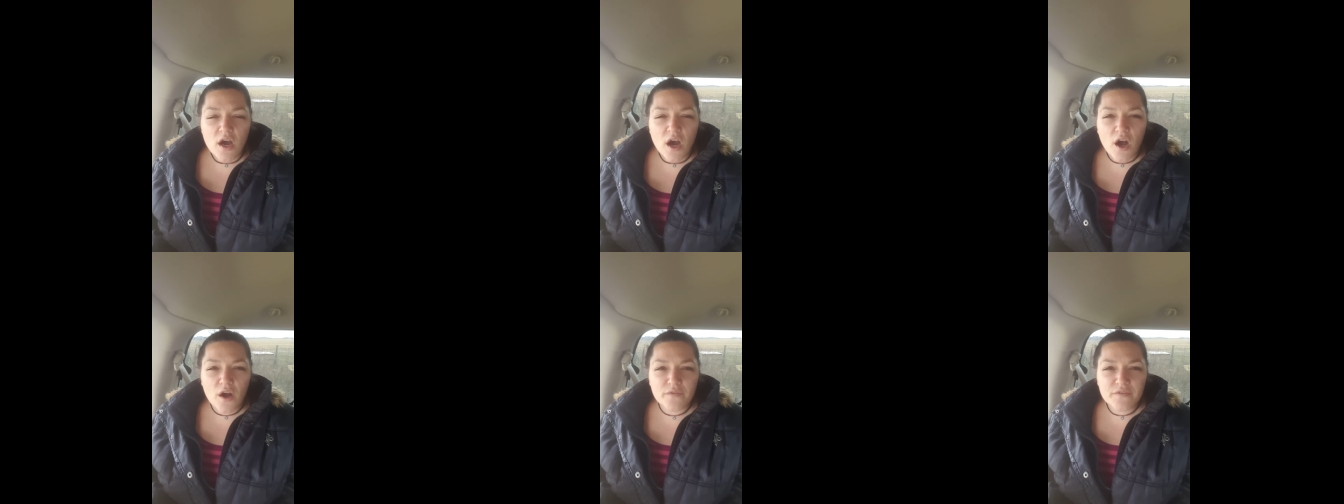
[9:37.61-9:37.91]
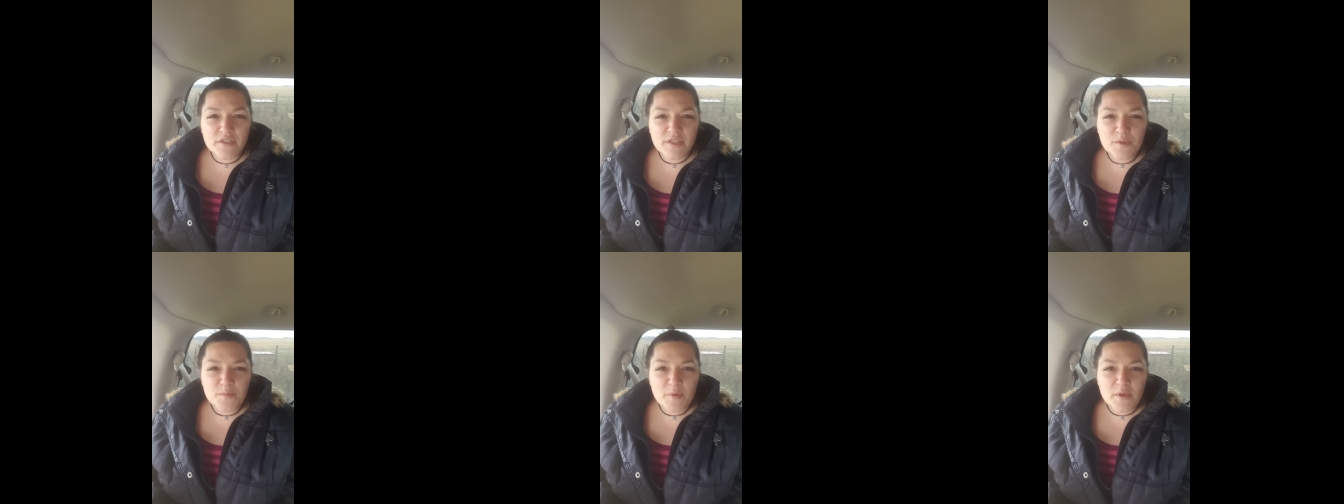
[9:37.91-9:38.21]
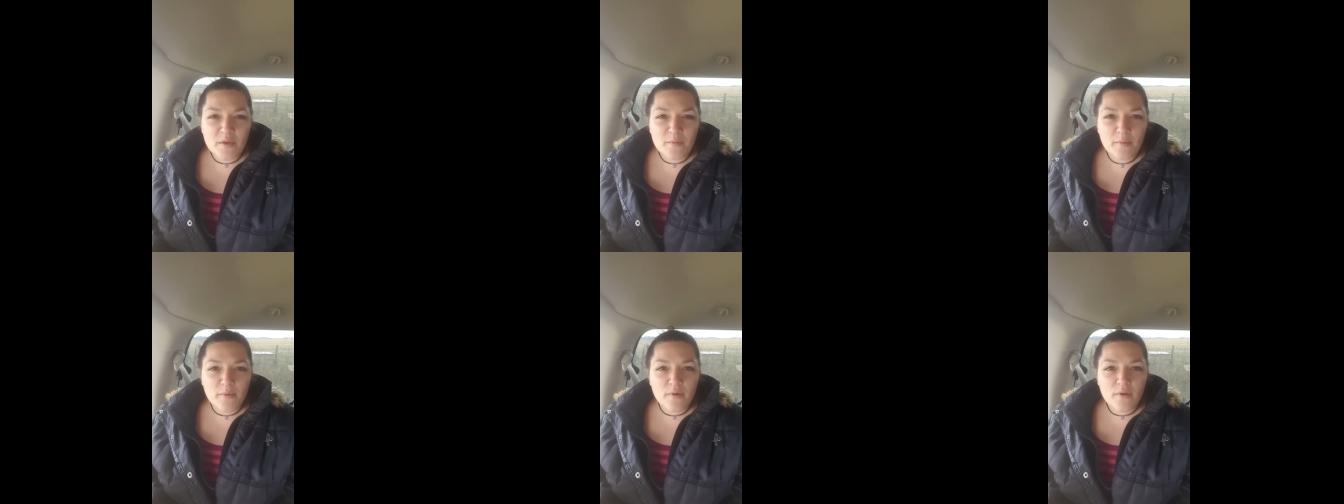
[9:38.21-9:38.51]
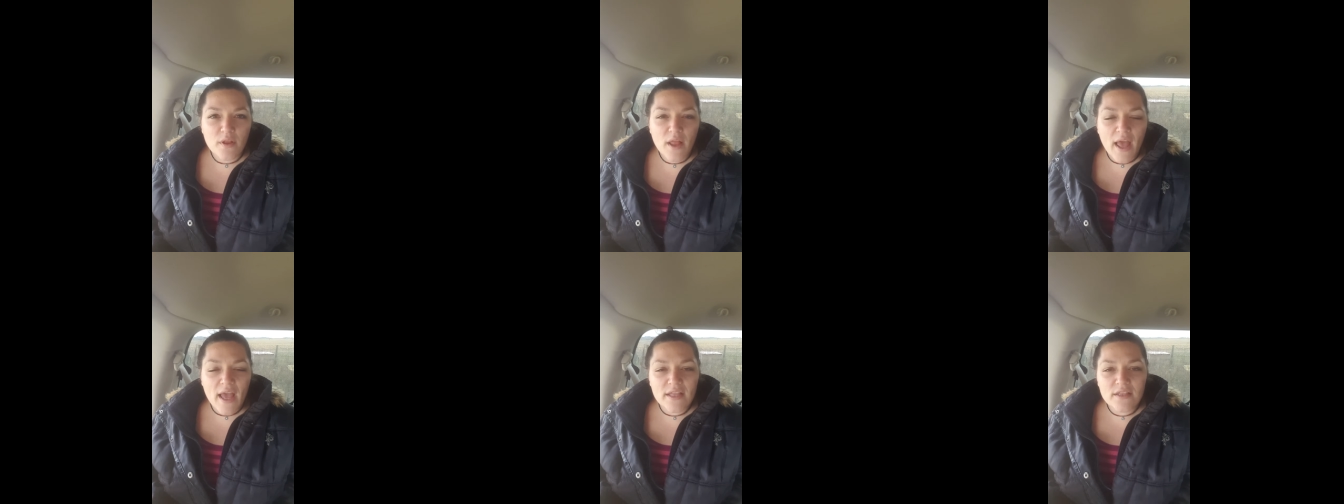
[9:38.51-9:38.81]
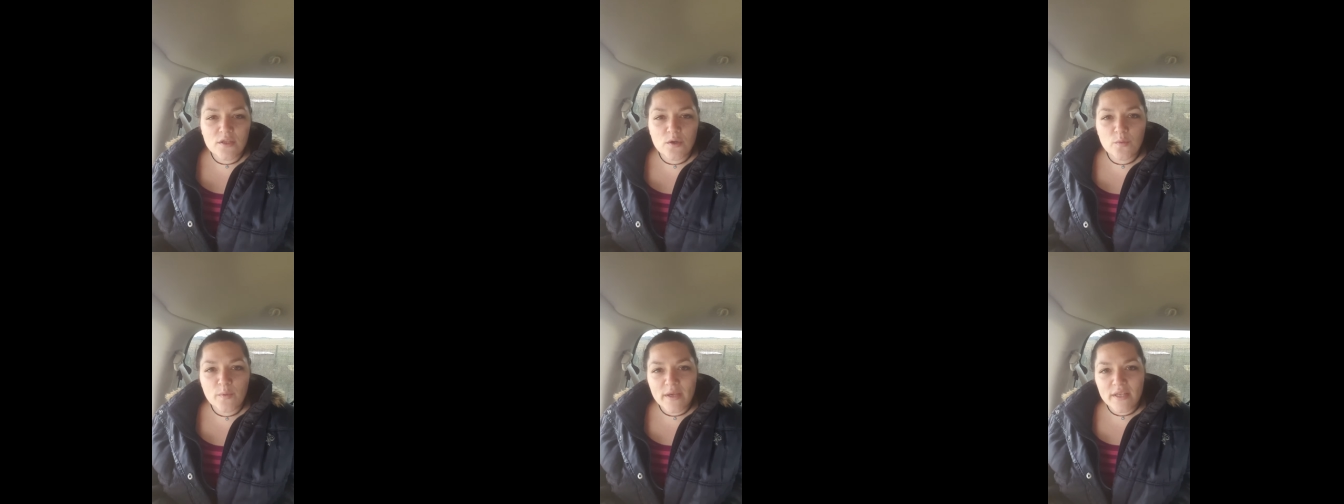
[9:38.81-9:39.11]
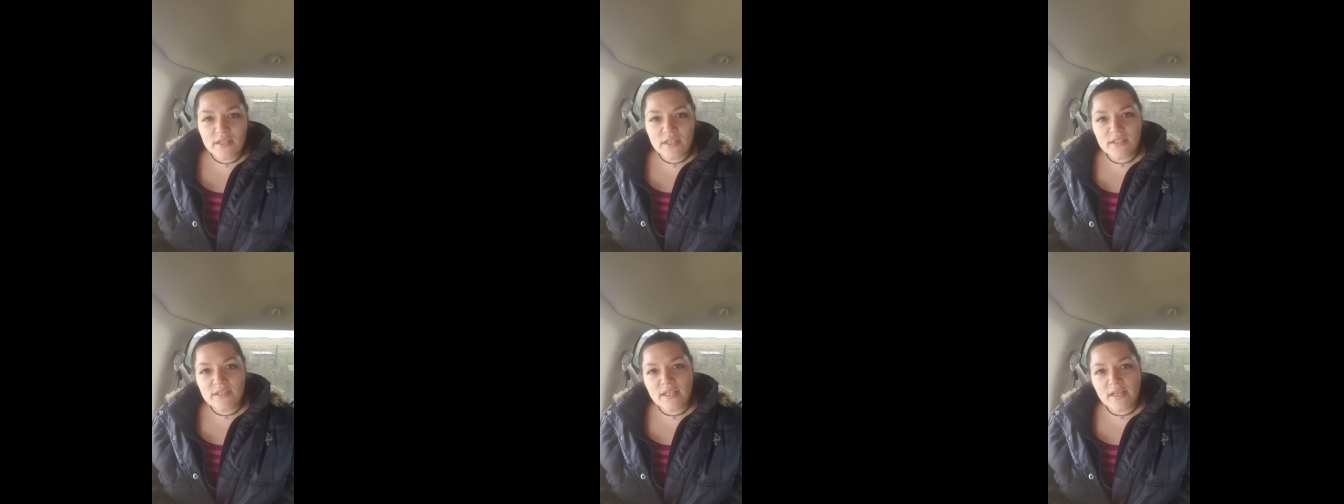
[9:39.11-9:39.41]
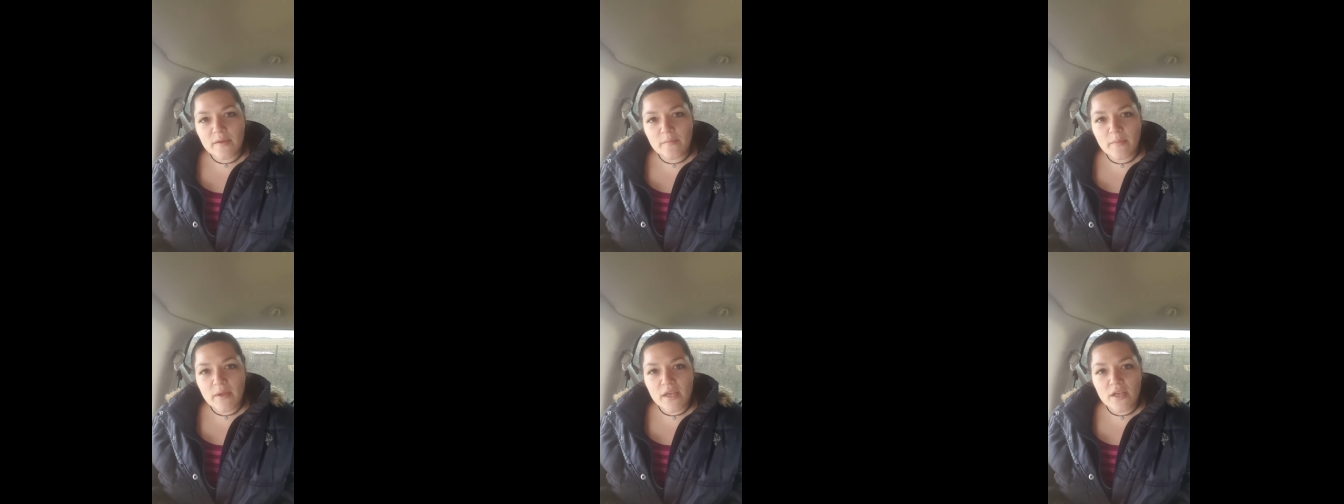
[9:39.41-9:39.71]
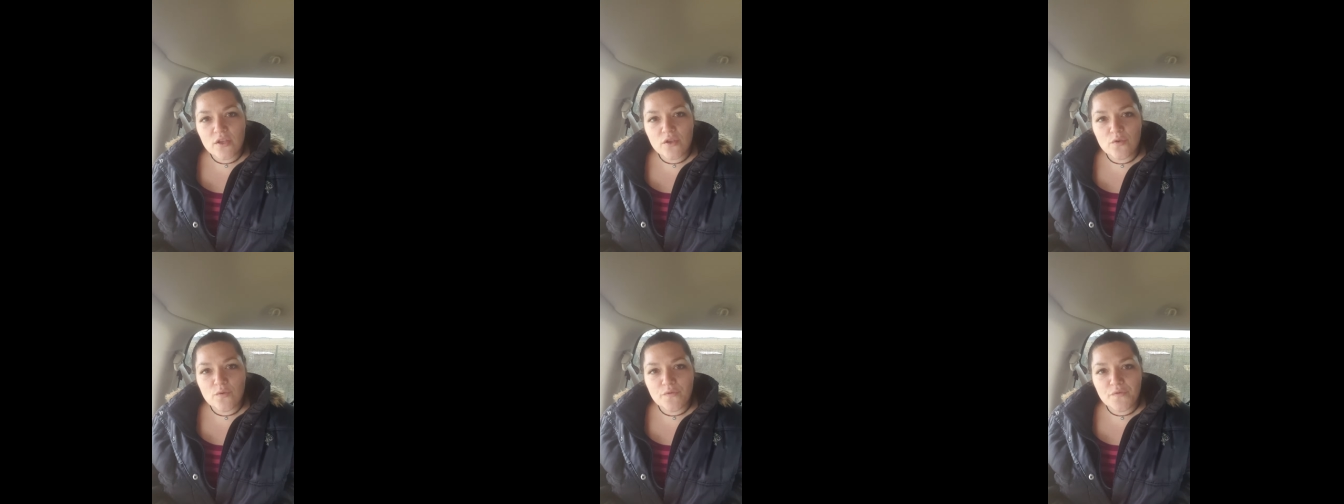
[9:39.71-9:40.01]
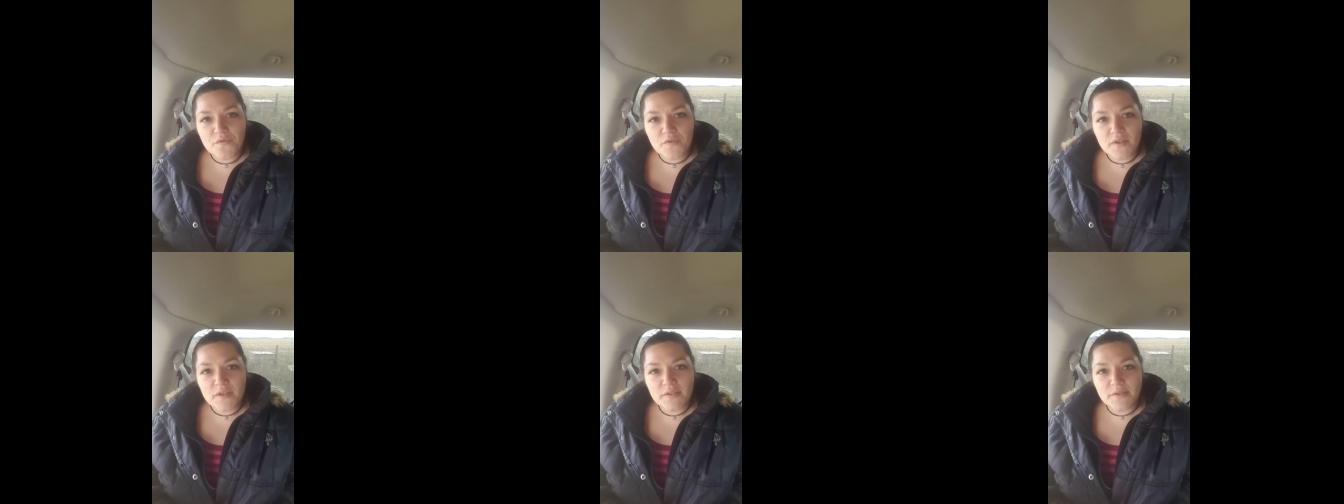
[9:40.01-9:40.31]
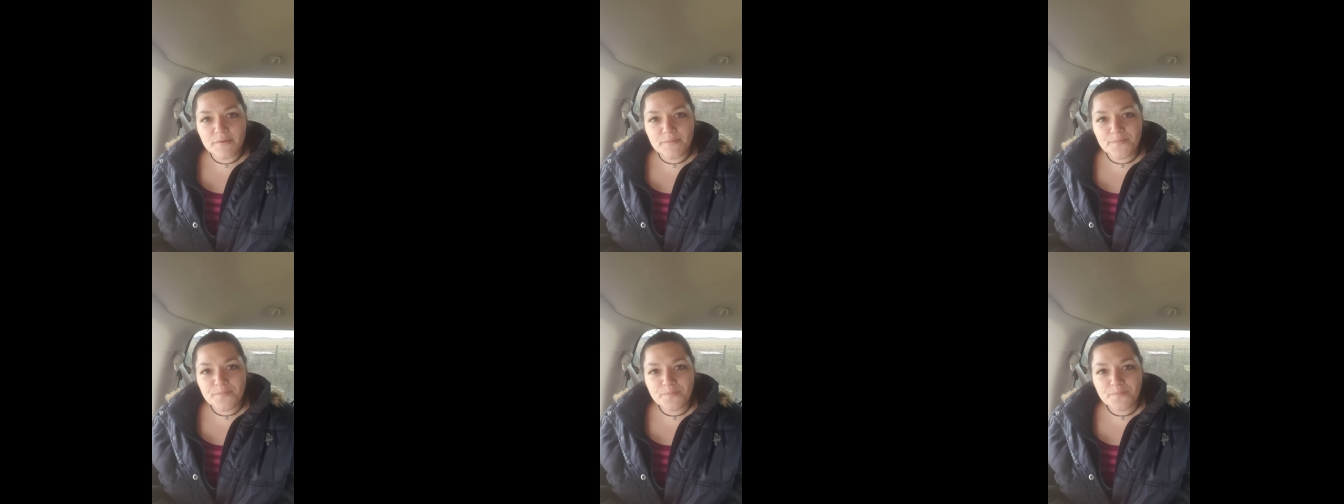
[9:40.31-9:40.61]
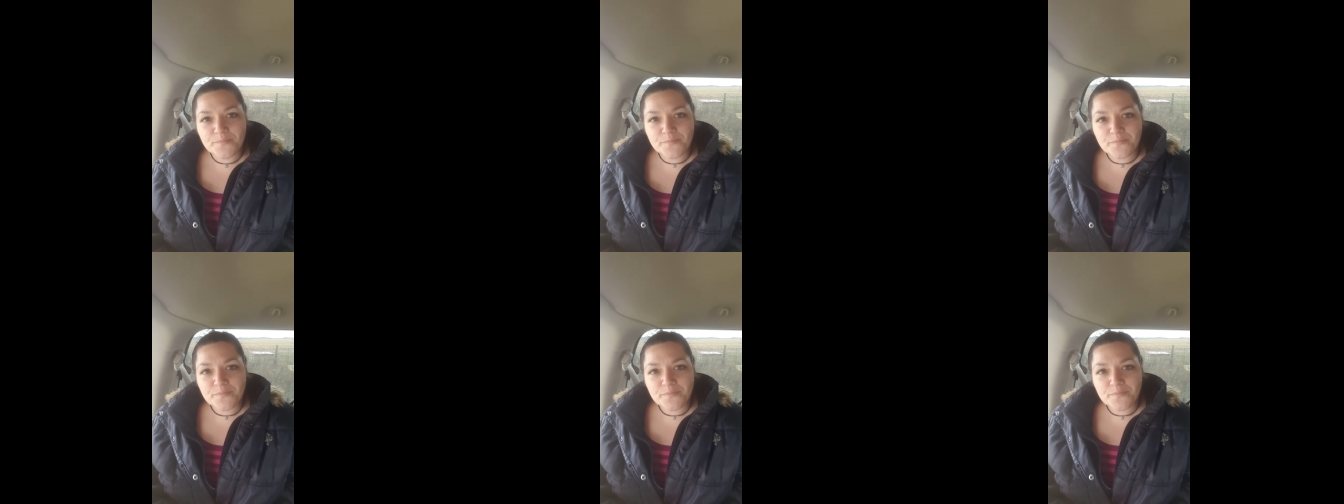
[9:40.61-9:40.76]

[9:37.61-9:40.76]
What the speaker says: of these people and the way that they make you feel.